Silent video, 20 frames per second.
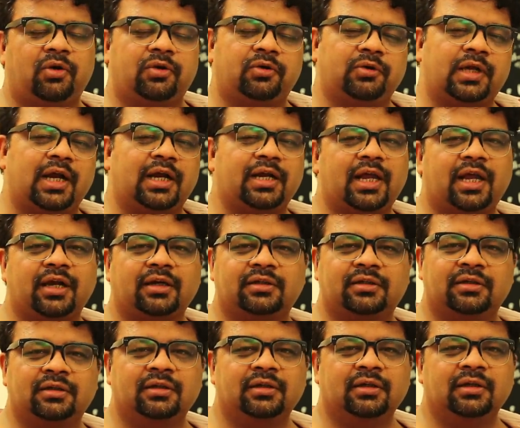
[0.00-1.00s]
autodidact
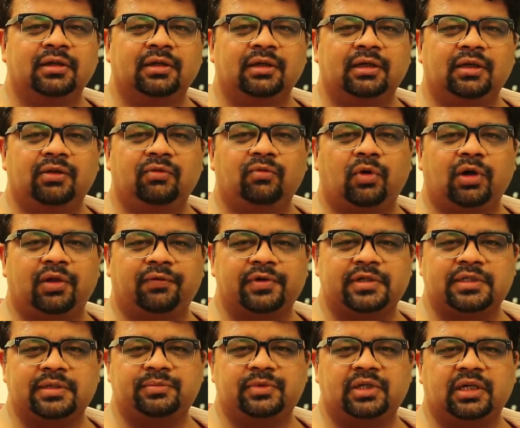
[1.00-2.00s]
in whatever
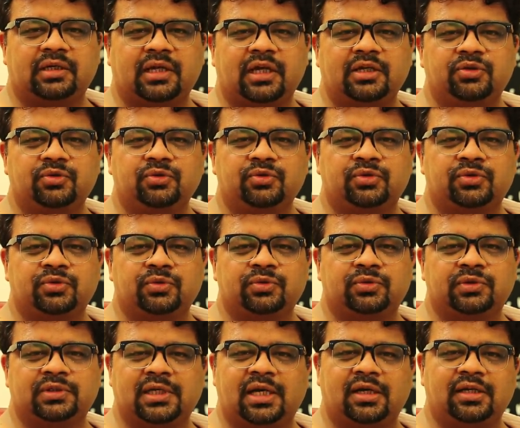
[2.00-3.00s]
subject I choose to
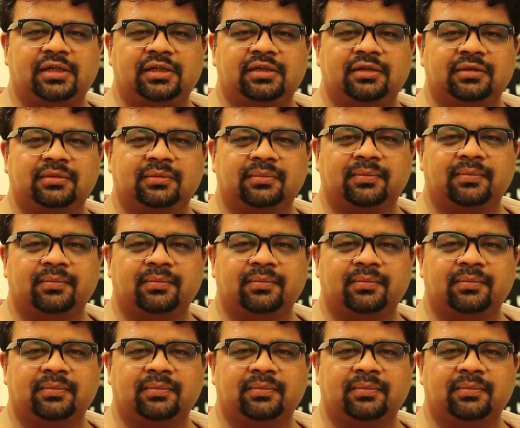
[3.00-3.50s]
study.